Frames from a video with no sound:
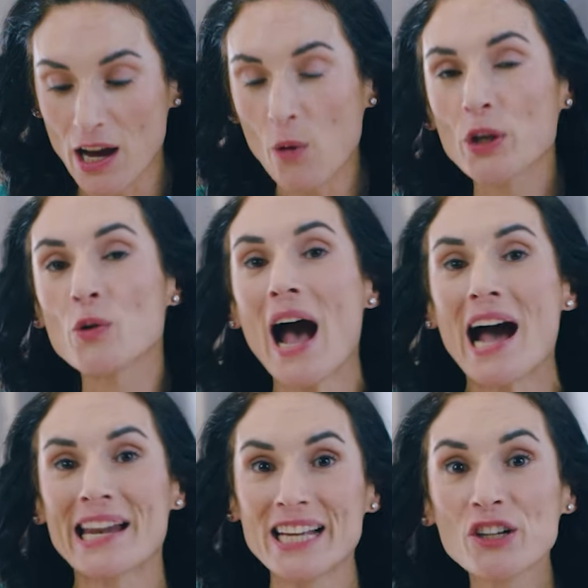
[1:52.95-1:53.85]
Now, when you
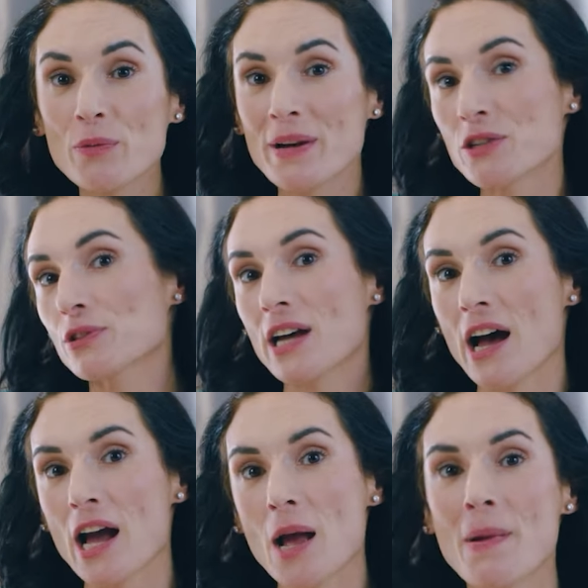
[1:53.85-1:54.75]
add incremental
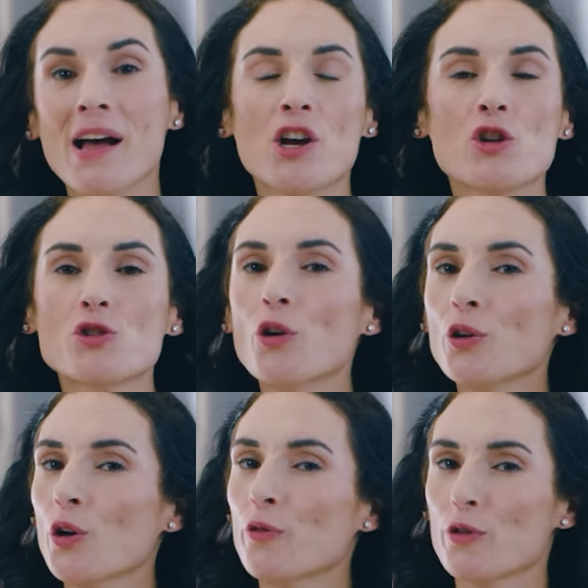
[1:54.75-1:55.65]
time,
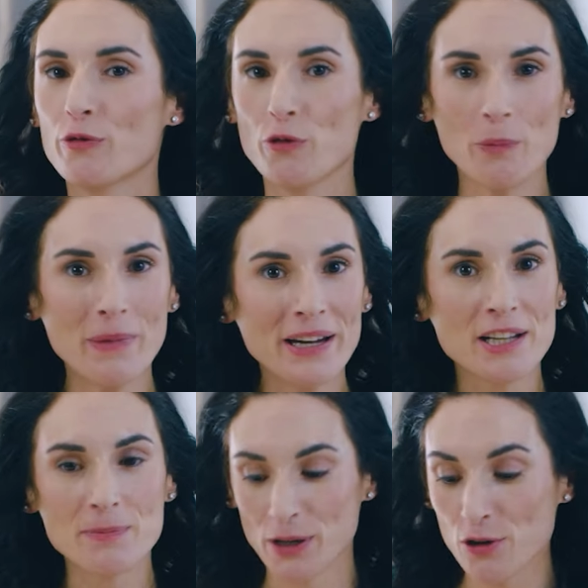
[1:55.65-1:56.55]
don't go for a full
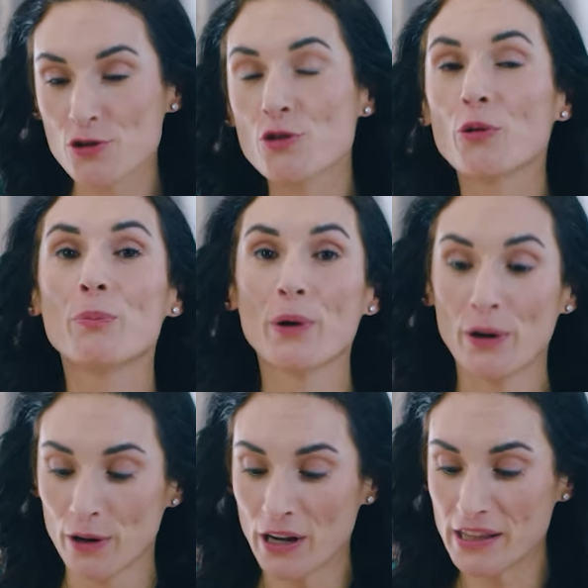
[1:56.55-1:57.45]
minute because you'll
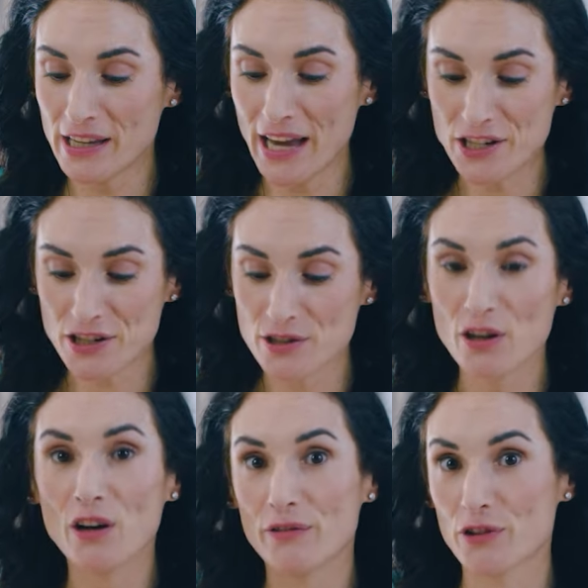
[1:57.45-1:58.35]
burn the edges
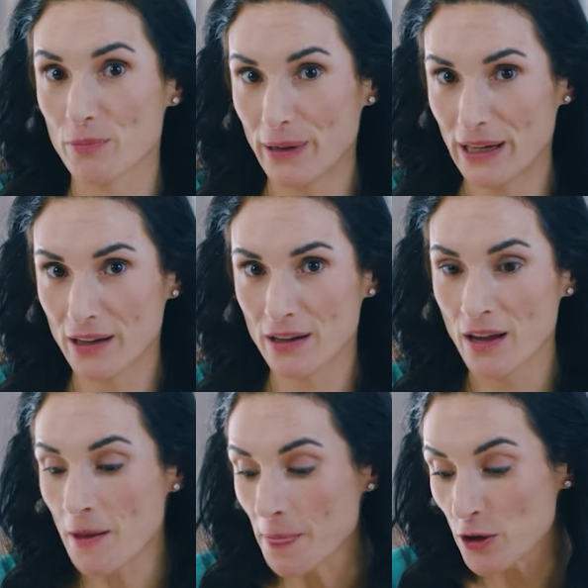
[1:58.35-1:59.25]
of your
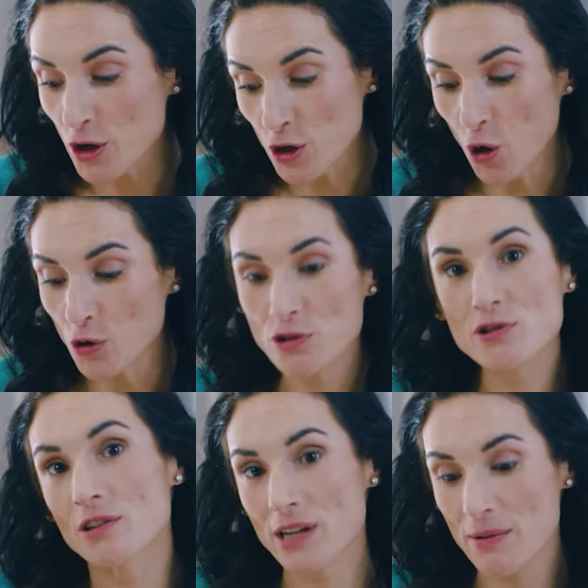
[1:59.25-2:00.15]
bacon. You can also
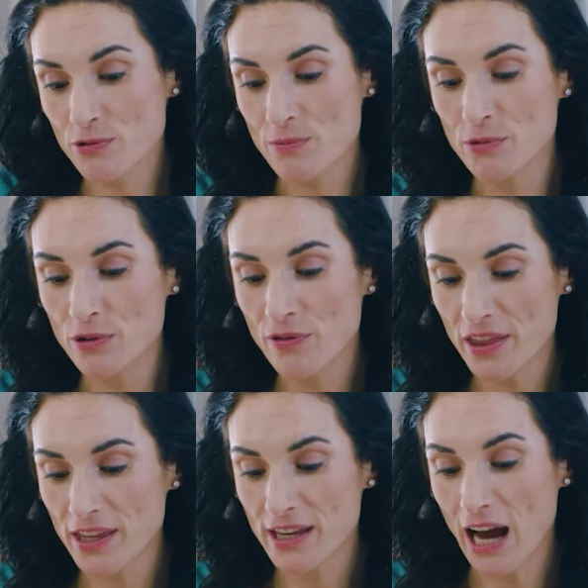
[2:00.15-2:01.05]
sometimes remove
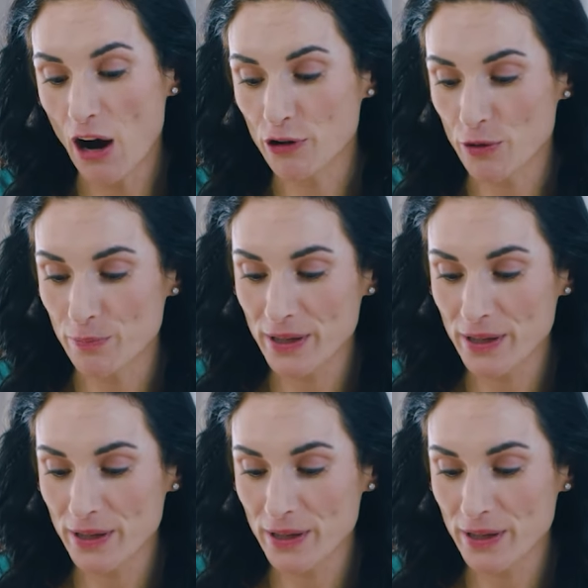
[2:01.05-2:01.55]
the outer